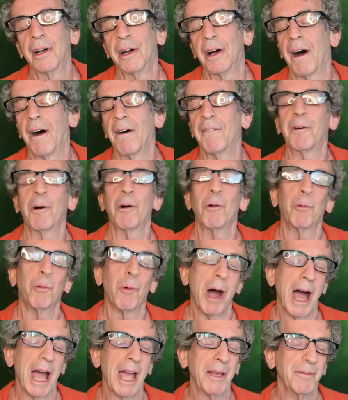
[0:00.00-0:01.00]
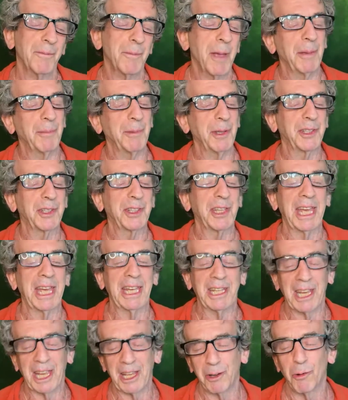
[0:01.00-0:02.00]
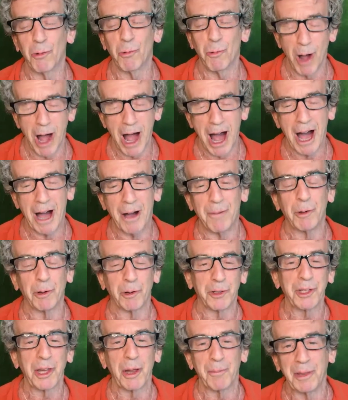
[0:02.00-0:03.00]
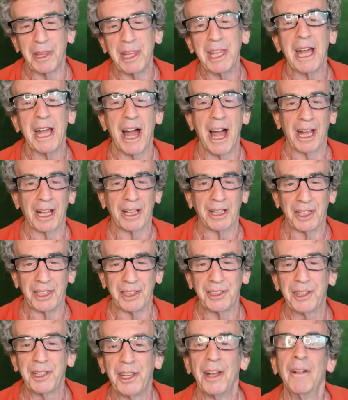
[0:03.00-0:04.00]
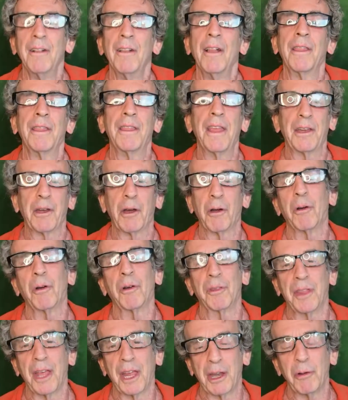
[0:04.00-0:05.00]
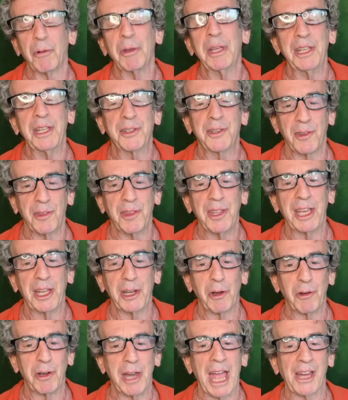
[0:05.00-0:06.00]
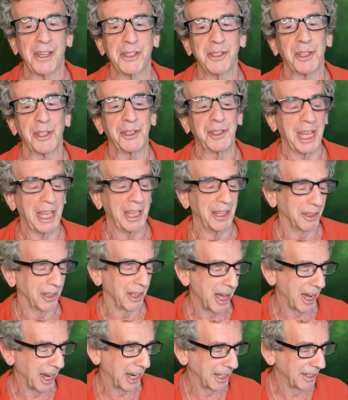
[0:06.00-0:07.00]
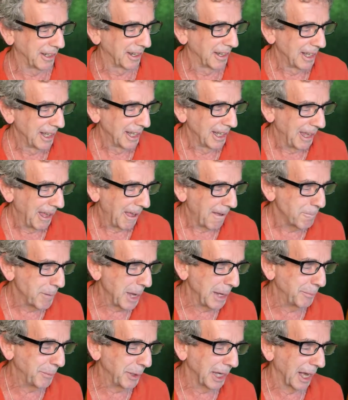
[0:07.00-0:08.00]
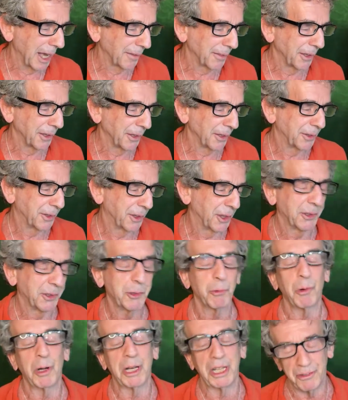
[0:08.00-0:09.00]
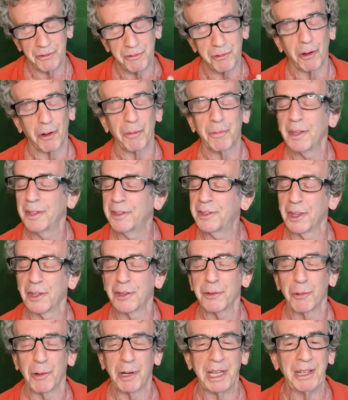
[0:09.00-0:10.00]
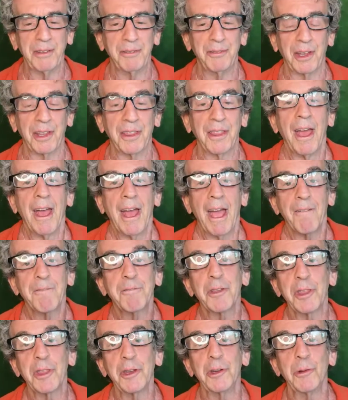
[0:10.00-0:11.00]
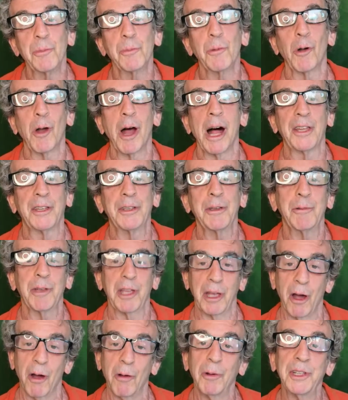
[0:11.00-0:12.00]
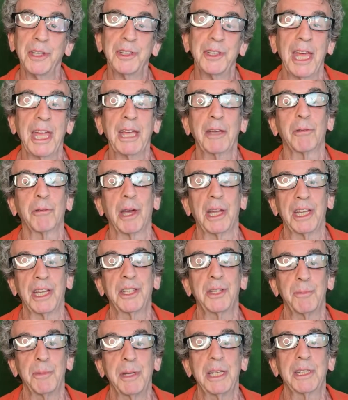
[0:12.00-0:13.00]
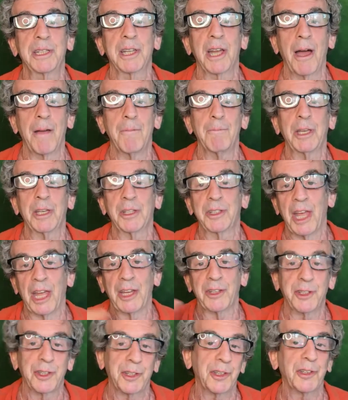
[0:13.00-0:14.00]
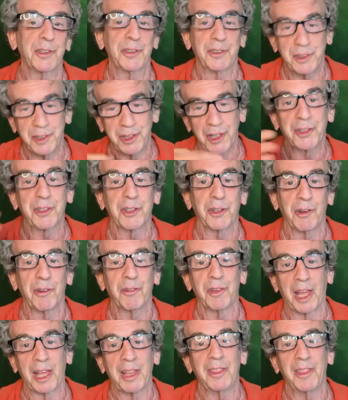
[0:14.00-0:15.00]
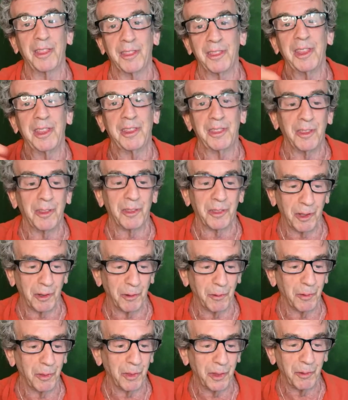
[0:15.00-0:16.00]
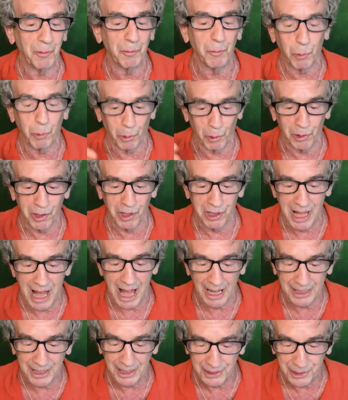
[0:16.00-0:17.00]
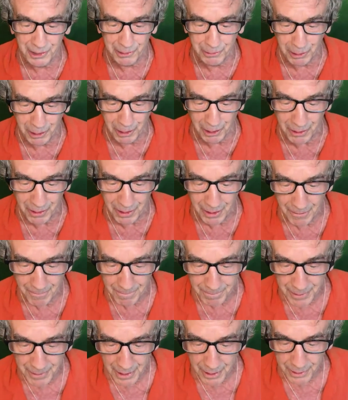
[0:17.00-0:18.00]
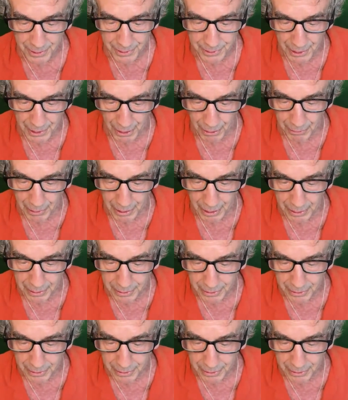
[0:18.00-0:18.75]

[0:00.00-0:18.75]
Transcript: of Hawaii, maybe say in Guam or some of the islands that are east of the international date line, it may be on the 24th. It's the 25th. And for the numerology, we always take Greenwich Mean Time, because that's just sort of like the world clock, as it were. So